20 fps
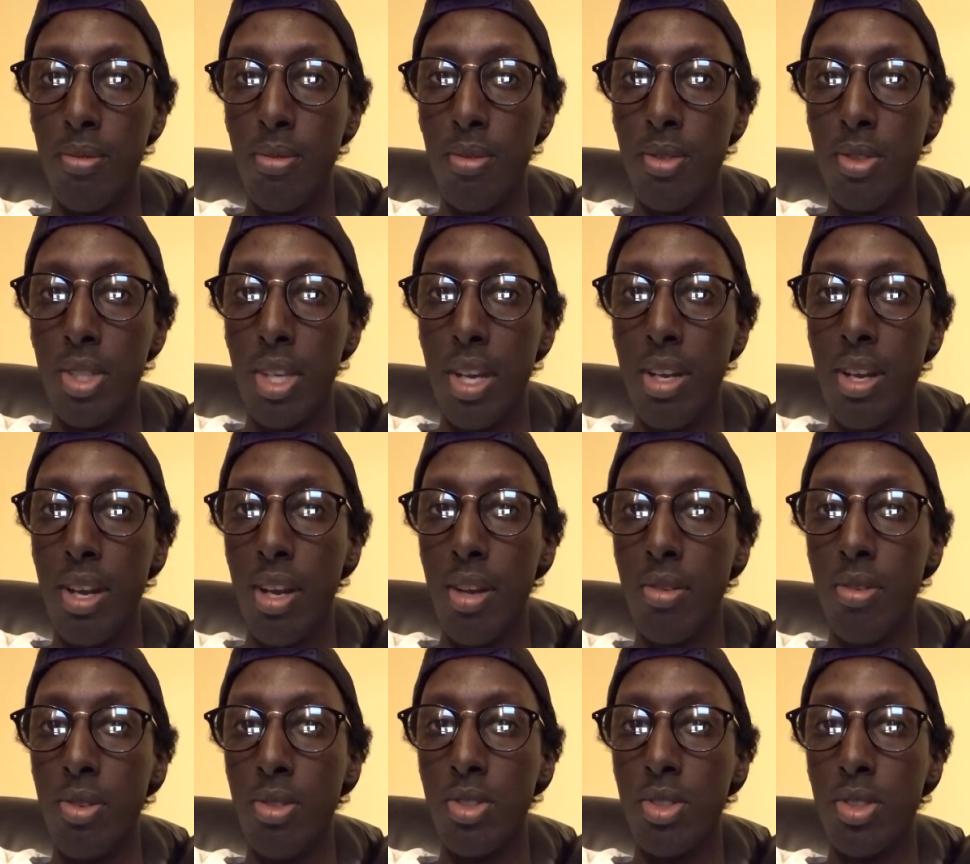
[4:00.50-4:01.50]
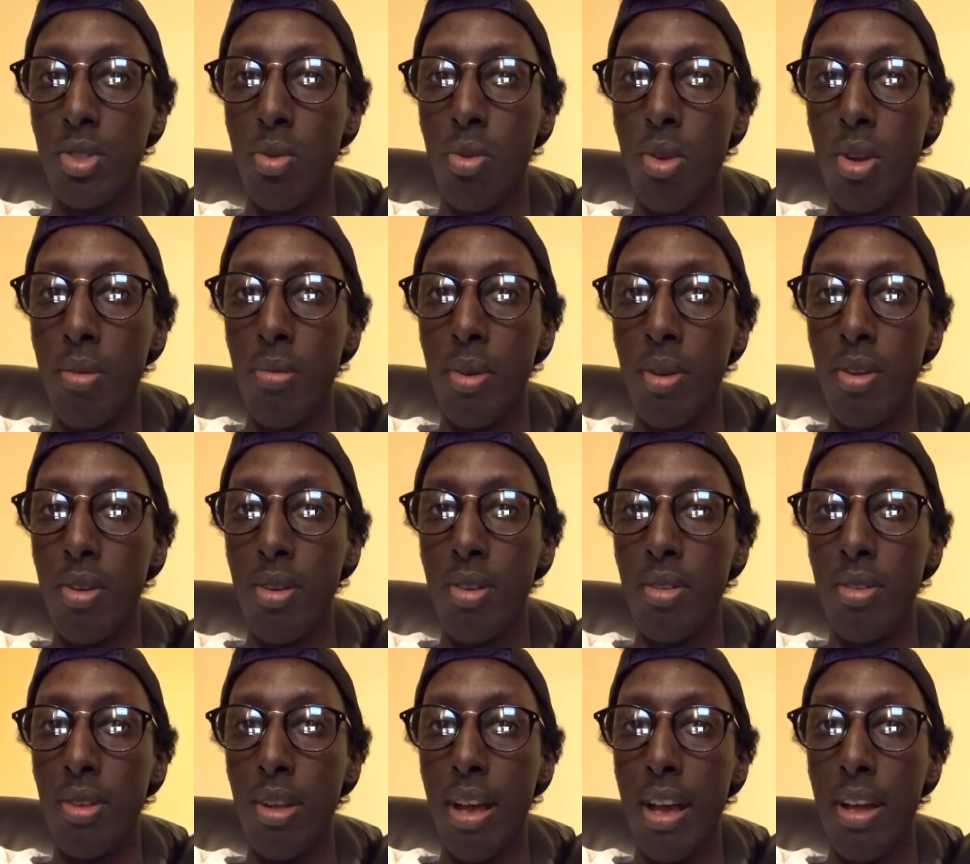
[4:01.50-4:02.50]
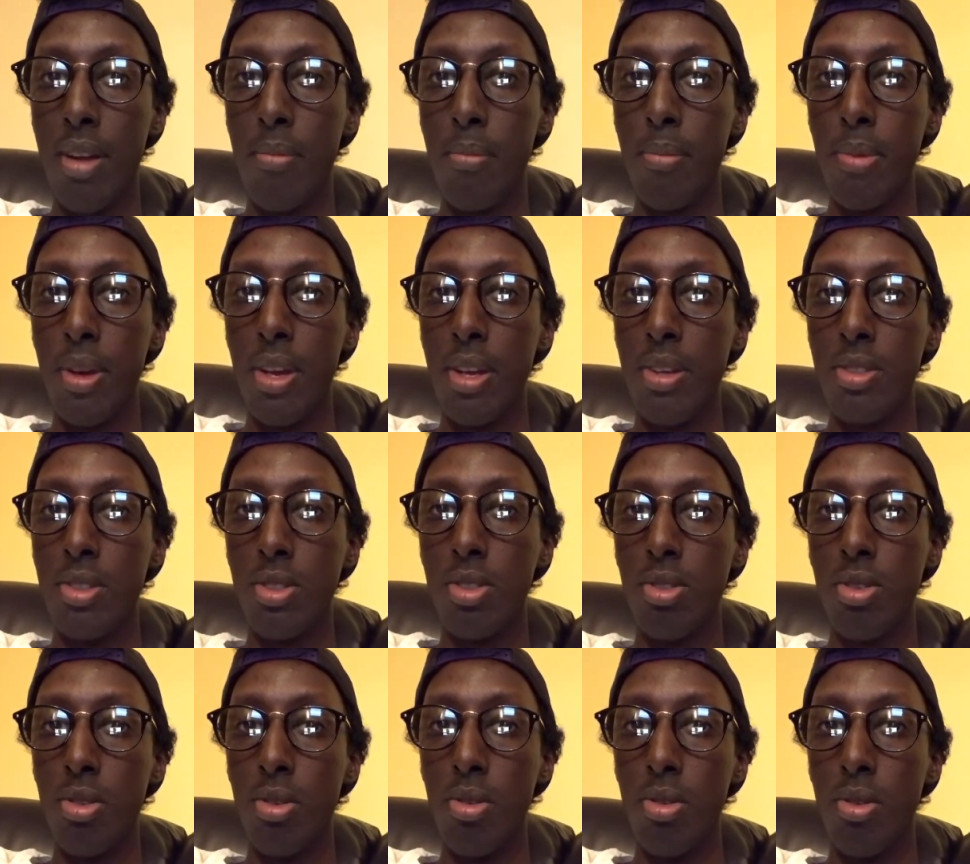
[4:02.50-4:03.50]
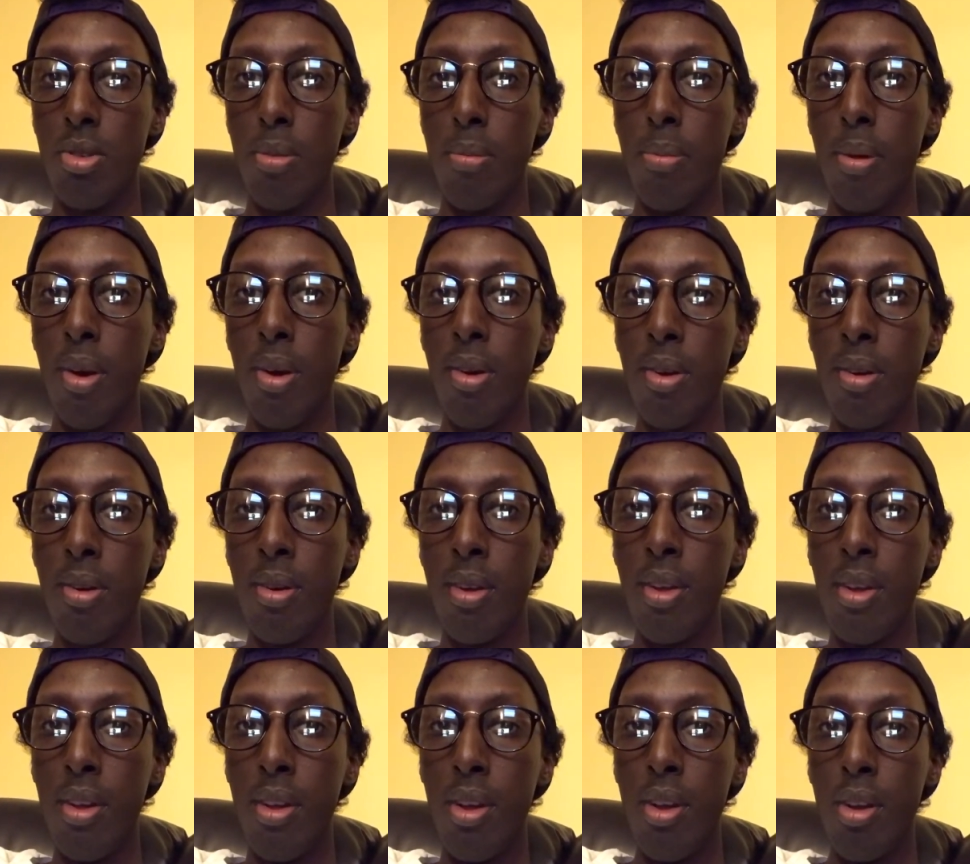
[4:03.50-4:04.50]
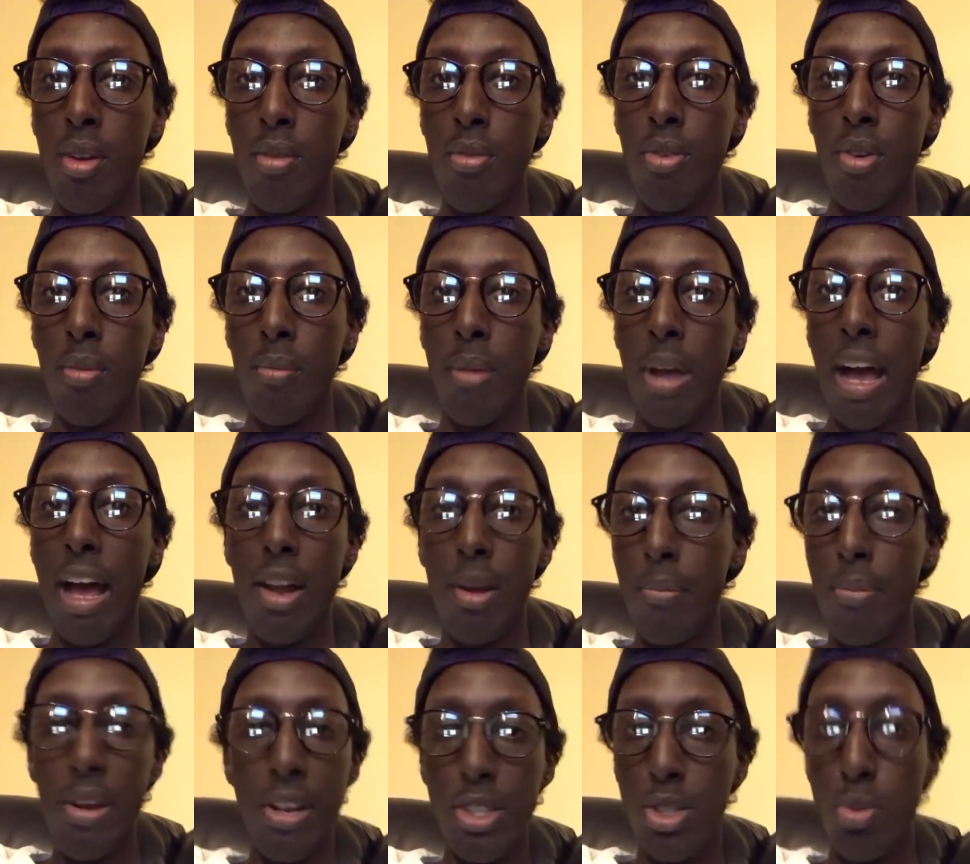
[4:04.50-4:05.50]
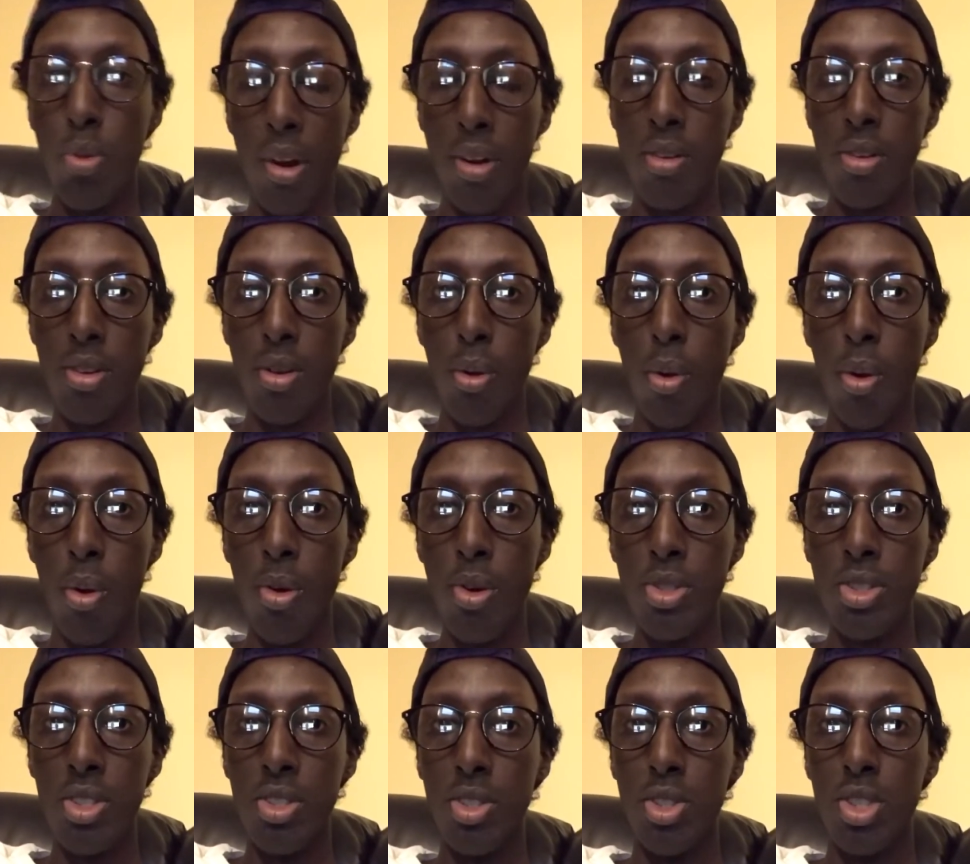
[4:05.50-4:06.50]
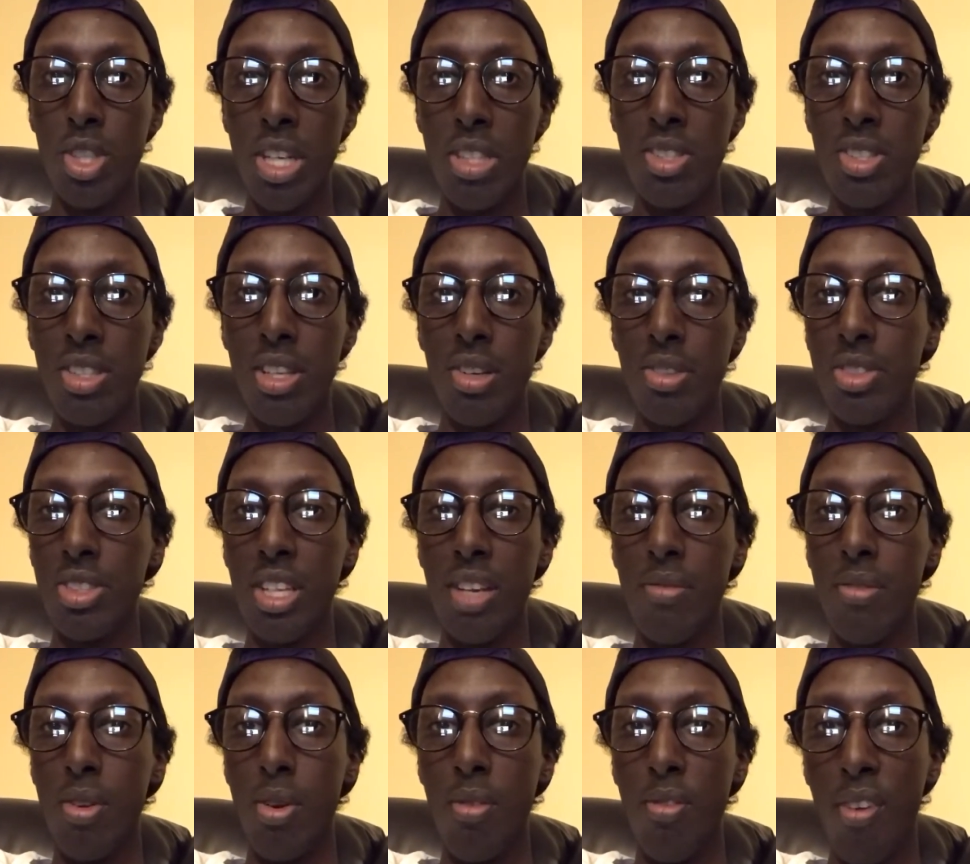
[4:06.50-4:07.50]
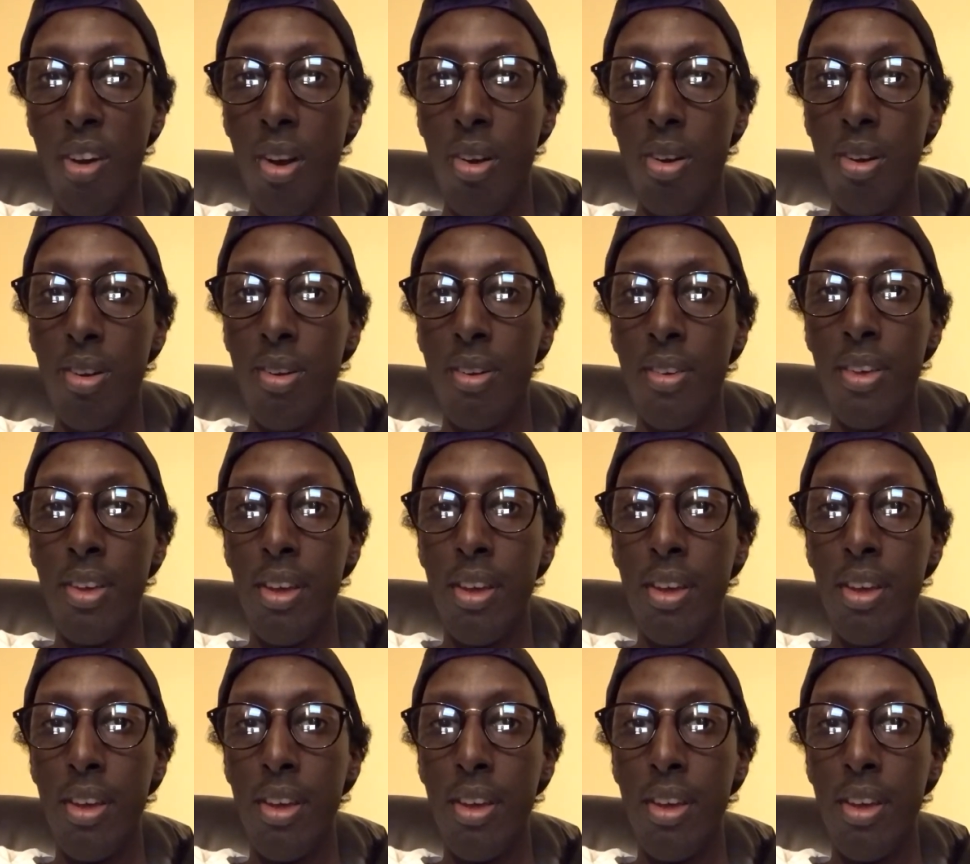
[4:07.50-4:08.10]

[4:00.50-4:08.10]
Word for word: Jake Hader screaming Adam Page to the bar, from Adam Page riding the horse and chasing down Sammy Guevara,